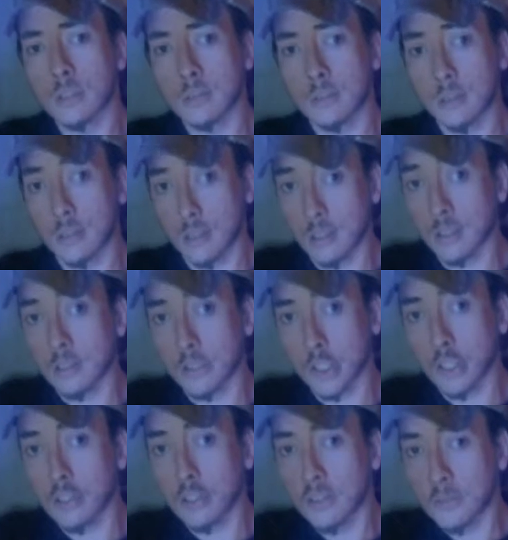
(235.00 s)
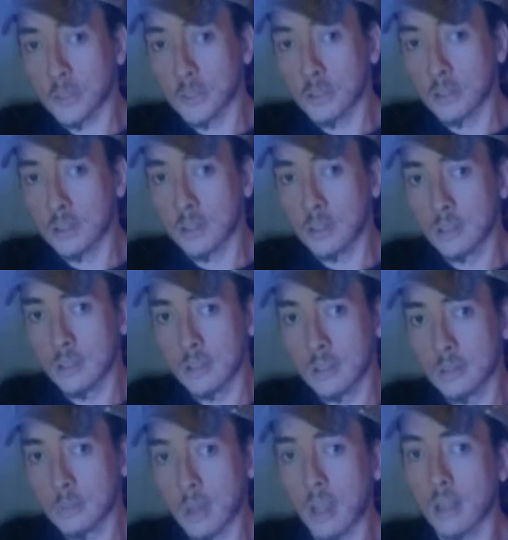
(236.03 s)
in the server
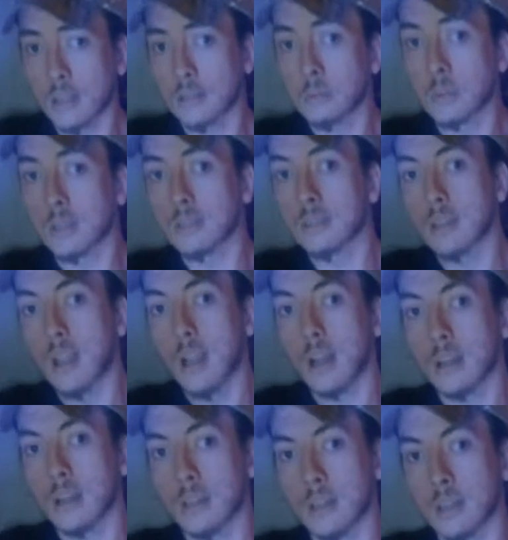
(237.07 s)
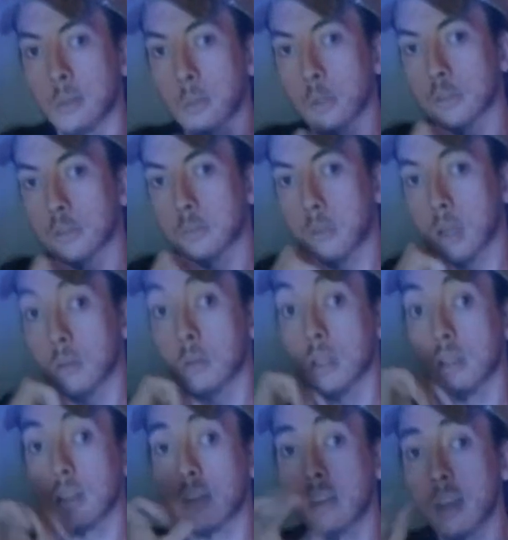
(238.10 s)
playing explicit content up on the
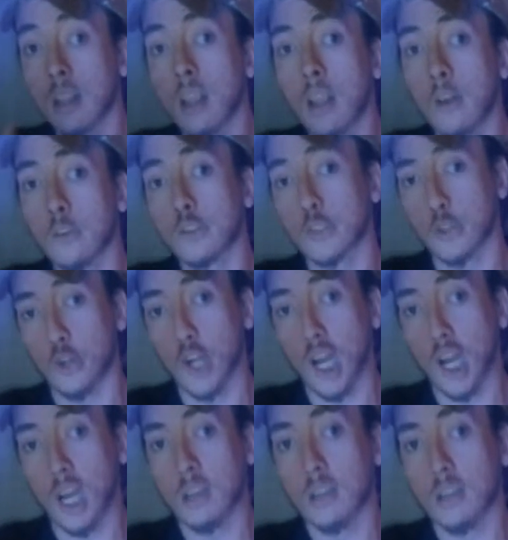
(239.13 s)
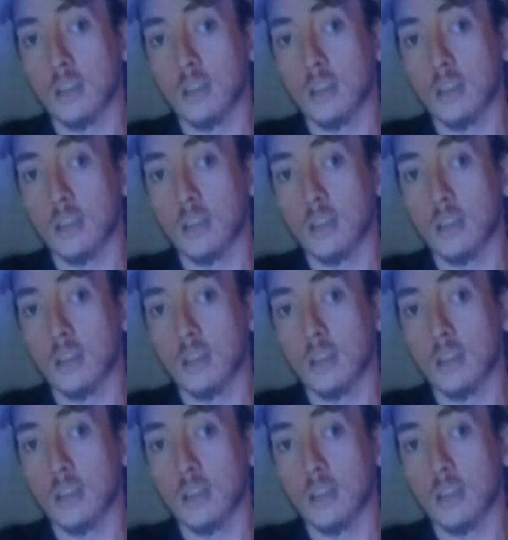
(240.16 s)
public theater screen.